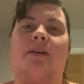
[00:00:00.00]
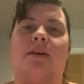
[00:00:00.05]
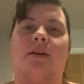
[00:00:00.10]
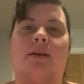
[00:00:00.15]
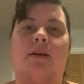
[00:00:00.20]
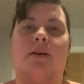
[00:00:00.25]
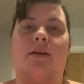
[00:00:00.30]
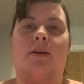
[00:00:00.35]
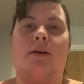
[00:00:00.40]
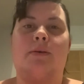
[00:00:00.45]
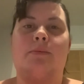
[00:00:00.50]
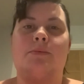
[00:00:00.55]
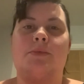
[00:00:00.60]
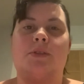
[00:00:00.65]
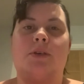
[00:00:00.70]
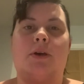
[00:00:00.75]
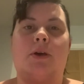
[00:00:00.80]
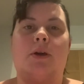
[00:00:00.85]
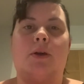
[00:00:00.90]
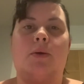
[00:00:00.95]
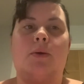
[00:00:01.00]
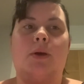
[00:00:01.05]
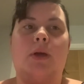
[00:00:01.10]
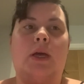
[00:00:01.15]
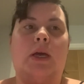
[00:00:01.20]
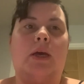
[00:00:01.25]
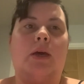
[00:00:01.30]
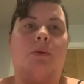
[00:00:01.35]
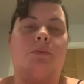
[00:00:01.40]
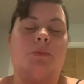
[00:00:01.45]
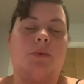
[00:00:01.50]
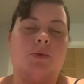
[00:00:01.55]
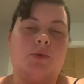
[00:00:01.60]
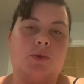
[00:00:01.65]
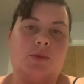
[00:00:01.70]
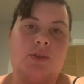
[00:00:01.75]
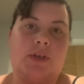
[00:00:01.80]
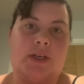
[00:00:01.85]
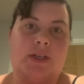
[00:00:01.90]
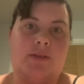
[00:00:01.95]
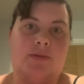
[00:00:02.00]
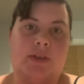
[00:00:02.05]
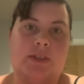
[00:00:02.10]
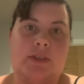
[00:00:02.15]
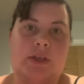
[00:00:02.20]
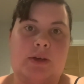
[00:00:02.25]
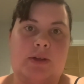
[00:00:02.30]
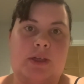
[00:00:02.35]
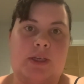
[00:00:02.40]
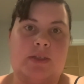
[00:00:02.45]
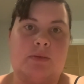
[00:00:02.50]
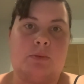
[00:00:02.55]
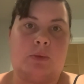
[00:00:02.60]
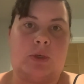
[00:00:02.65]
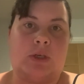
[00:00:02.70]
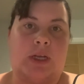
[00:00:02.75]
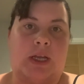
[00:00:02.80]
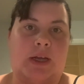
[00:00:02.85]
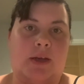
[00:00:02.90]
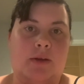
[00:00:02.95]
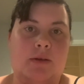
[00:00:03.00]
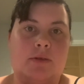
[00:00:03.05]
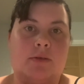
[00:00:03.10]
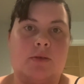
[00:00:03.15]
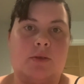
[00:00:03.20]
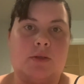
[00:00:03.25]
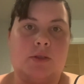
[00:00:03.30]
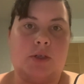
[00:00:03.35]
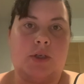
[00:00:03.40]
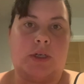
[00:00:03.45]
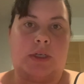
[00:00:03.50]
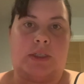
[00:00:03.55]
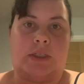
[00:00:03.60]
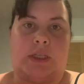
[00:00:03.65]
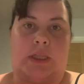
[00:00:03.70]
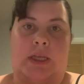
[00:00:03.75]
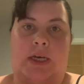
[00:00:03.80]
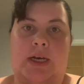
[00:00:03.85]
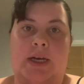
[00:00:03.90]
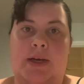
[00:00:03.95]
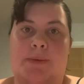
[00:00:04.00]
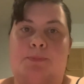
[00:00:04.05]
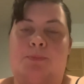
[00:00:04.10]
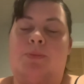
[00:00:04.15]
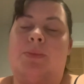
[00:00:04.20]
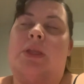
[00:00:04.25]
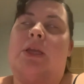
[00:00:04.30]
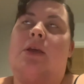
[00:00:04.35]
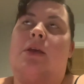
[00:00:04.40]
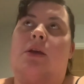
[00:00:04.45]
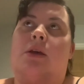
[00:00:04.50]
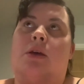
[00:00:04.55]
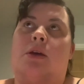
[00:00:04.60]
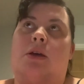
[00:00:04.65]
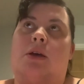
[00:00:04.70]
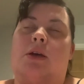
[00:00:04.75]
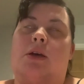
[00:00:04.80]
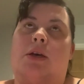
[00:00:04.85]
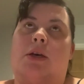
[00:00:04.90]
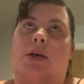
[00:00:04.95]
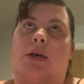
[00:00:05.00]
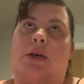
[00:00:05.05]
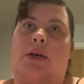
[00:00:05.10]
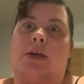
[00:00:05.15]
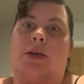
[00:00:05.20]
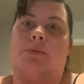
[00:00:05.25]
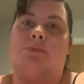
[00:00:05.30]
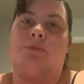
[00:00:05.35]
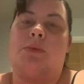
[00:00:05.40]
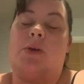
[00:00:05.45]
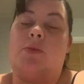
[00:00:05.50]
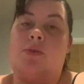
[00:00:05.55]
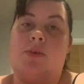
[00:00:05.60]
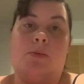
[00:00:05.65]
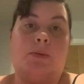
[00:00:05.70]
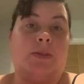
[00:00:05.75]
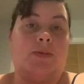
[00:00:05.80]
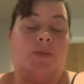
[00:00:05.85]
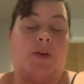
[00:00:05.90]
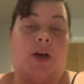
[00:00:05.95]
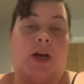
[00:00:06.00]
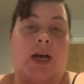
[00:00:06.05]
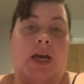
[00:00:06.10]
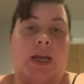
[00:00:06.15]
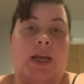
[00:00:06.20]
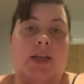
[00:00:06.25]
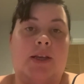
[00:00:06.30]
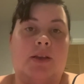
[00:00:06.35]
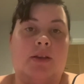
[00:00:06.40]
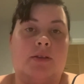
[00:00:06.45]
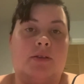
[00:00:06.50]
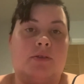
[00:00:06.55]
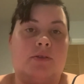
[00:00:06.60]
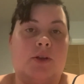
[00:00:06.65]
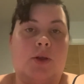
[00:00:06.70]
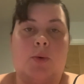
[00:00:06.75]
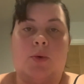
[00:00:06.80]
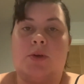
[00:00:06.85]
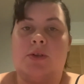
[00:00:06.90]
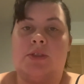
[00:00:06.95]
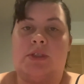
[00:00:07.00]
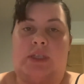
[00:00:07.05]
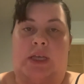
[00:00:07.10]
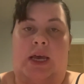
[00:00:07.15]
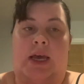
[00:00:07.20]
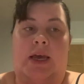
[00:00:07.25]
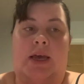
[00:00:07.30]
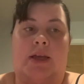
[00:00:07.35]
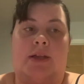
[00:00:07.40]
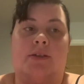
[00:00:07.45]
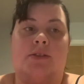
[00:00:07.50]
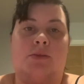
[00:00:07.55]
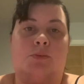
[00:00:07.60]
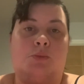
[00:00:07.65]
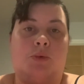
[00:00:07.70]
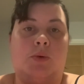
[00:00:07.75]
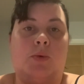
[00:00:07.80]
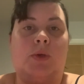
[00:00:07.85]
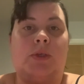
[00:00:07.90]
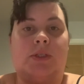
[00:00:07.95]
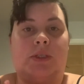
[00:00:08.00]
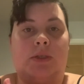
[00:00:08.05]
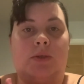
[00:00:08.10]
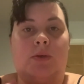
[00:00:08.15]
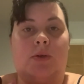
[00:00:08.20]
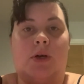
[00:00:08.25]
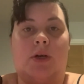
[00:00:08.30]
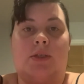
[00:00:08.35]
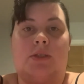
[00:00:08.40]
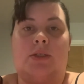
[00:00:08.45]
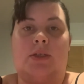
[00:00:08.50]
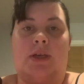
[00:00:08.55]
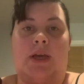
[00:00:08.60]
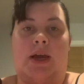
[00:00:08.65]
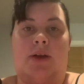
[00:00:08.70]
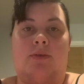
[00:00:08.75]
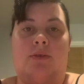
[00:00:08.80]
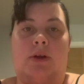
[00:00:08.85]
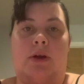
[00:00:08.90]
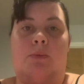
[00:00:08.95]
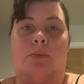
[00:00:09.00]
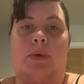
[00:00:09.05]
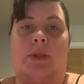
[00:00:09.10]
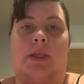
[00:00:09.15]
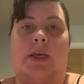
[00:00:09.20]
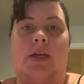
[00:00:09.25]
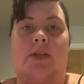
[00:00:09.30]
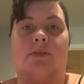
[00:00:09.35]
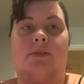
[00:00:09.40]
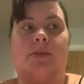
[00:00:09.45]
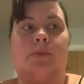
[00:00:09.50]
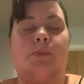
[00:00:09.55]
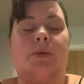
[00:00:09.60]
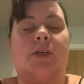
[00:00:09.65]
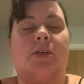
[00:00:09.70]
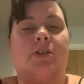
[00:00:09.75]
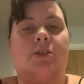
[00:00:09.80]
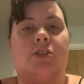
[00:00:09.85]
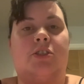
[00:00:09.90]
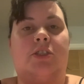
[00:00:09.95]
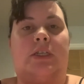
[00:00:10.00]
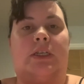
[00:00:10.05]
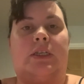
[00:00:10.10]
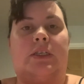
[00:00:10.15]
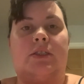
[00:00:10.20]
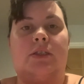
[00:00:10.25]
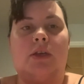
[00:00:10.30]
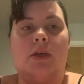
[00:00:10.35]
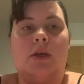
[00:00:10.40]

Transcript: um, so my daughter had physio this morning so I took her to that um, everything was fine there's no concerns but we still got to carry on with it just because she's